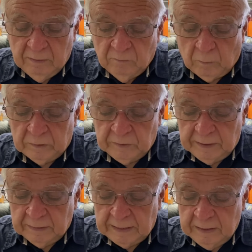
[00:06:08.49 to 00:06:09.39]
For as
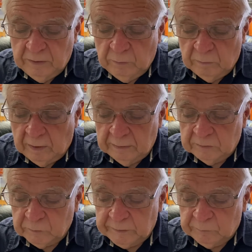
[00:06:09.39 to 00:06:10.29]
yet they knew not the
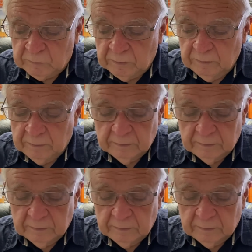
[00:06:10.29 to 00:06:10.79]
scripture,